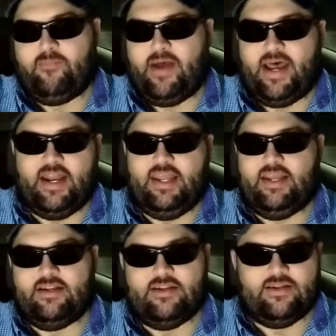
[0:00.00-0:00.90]
everybody,
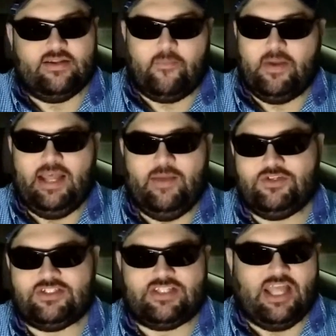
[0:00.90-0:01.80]
and I mean, it
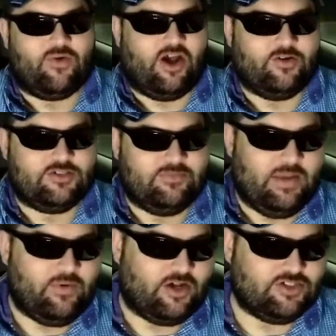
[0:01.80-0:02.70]
was just they were awesome.
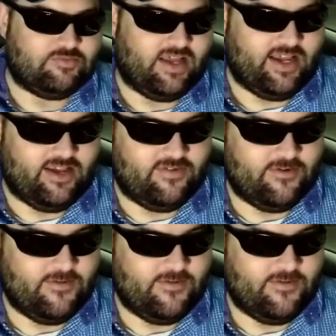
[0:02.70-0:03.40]
They were awesome to have.